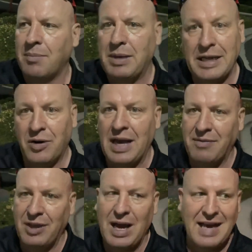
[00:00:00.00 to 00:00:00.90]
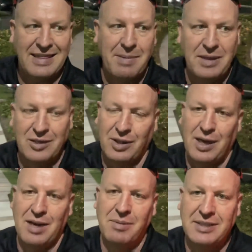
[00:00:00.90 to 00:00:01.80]
But they don't have a lot. I mean, there's a
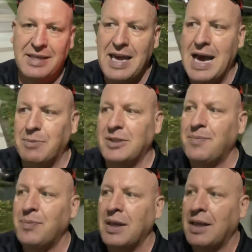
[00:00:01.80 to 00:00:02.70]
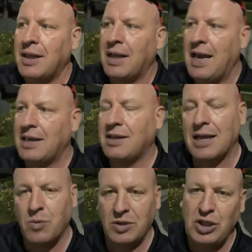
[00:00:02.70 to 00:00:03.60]
lot of missing gaps. And
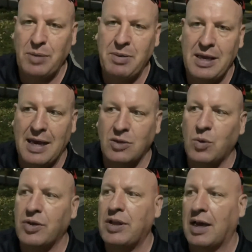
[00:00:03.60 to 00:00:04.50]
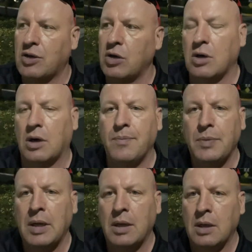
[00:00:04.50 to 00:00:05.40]
like with GPS with Google
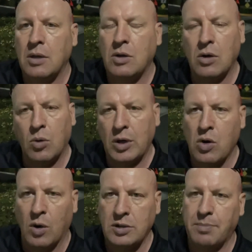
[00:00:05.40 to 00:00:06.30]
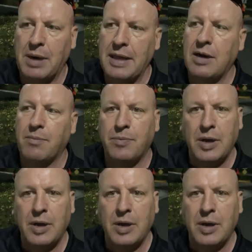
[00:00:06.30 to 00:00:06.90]
records it by their